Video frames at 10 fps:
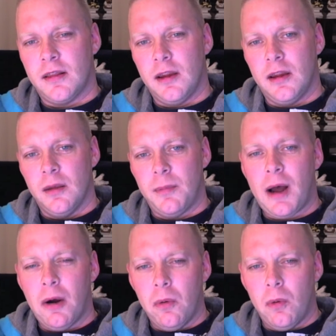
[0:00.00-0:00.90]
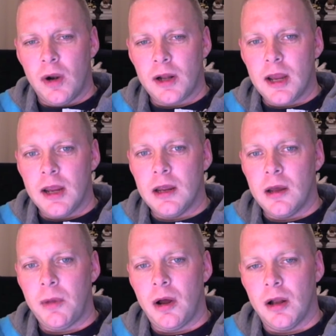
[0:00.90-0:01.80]
thinking about what I could
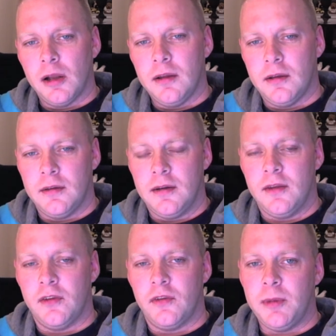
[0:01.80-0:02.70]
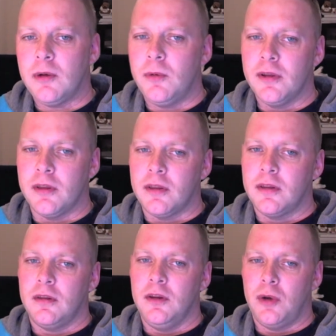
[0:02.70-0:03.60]
come on and speak
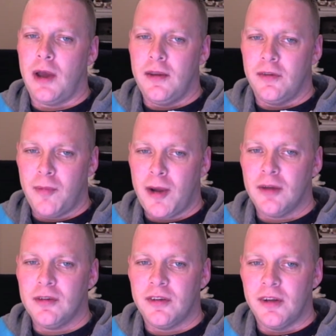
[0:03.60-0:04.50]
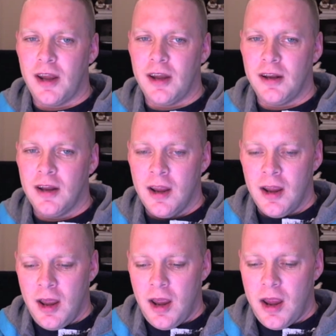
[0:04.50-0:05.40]
with you guys about tonight.
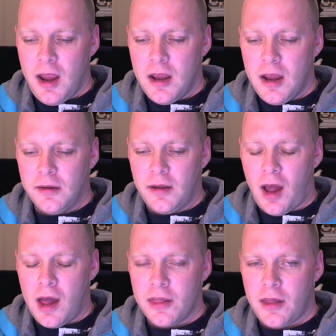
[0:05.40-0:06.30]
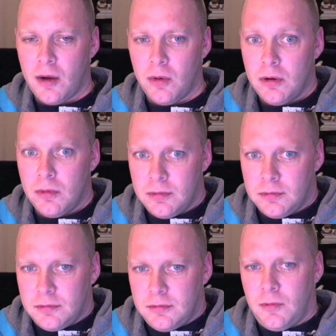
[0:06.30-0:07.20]
And I thought, well,
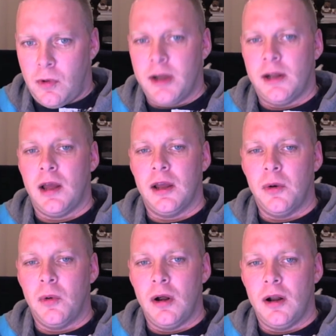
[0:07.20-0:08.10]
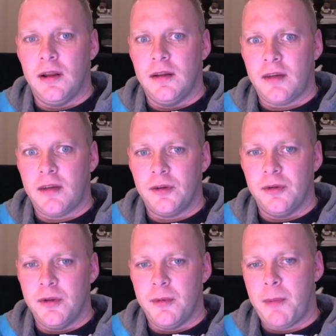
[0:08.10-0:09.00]
why not go on and talk
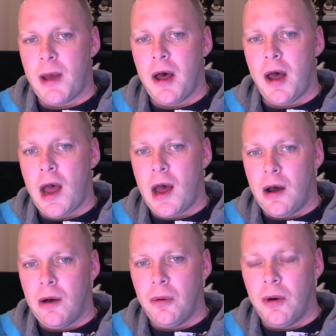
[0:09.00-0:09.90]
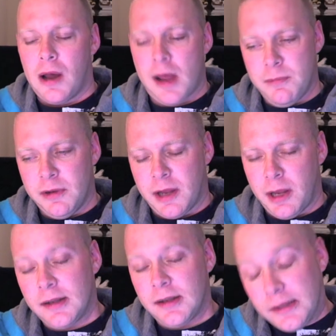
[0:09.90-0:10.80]
to them about how I
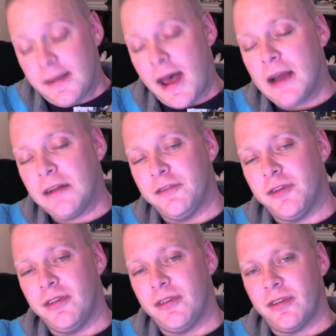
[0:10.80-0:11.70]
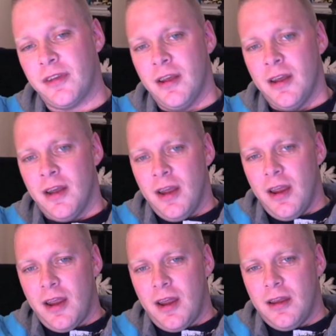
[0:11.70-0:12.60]
became an intactivist
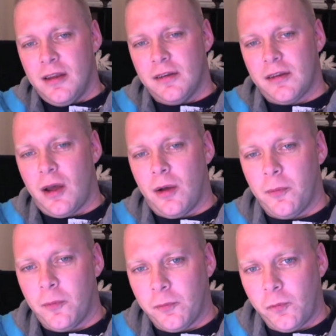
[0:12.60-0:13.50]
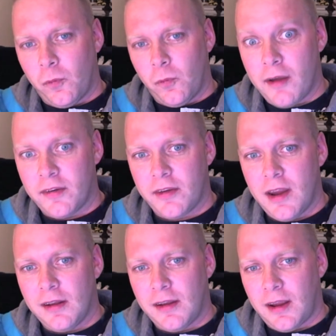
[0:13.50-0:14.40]
and where I
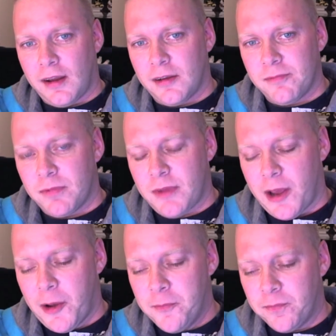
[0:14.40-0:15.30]
stand at now.